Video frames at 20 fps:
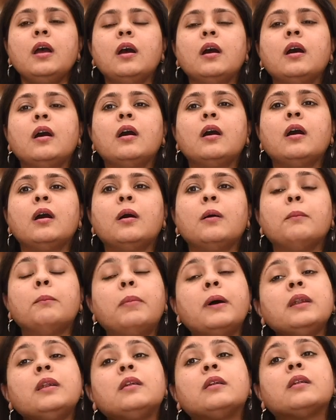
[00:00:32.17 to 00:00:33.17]

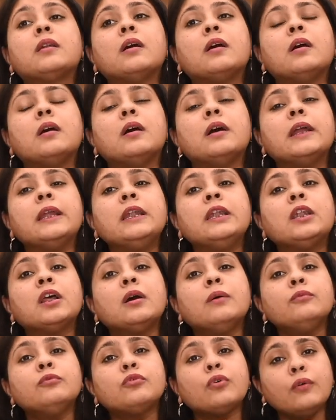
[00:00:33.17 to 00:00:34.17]
But in
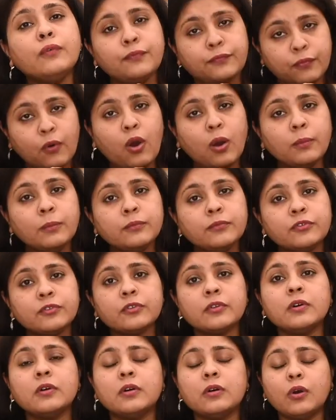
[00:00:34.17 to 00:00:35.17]
terms of forms
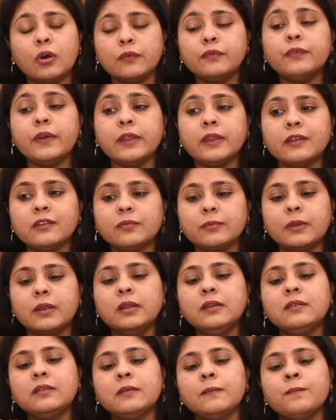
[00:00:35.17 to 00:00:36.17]
of various
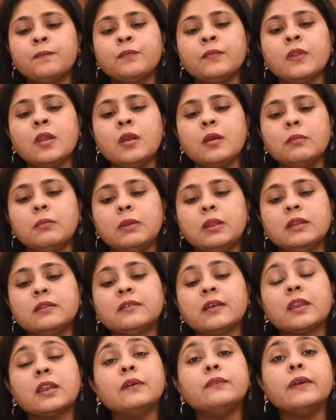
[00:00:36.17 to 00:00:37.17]
millets,
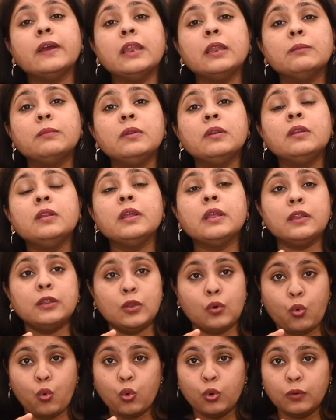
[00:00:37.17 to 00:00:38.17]
millets are available in
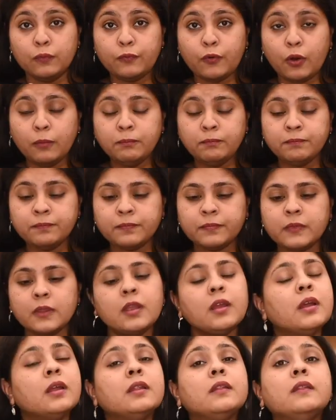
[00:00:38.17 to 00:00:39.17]
the whole form.
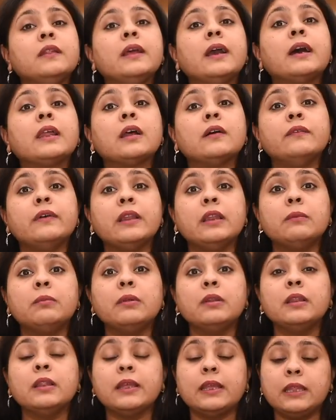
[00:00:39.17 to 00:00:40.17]
They are
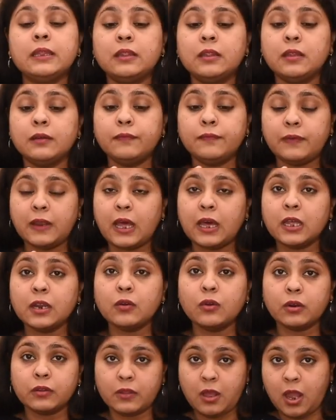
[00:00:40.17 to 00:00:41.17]
available in the flour
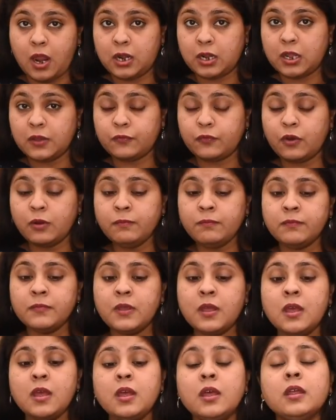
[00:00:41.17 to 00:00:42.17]
or the atta form.
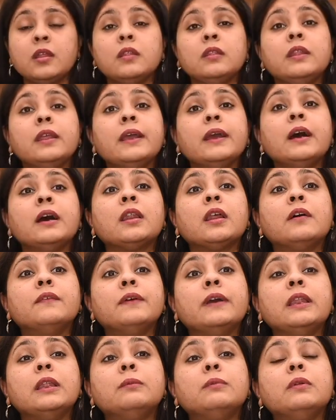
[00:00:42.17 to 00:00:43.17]
They are
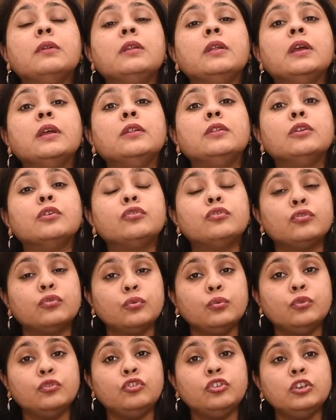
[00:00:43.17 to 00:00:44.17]
available in the
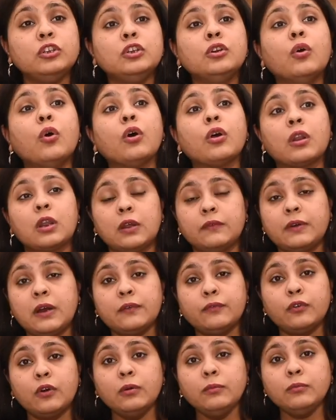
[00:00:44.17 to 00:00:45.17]
suji or
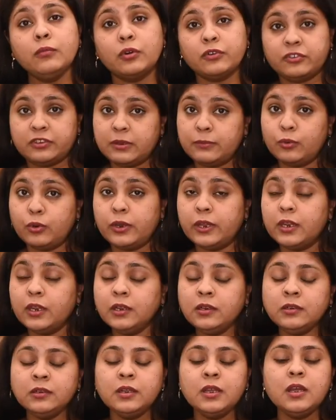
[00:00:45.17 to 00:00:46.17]
rava form or semolina.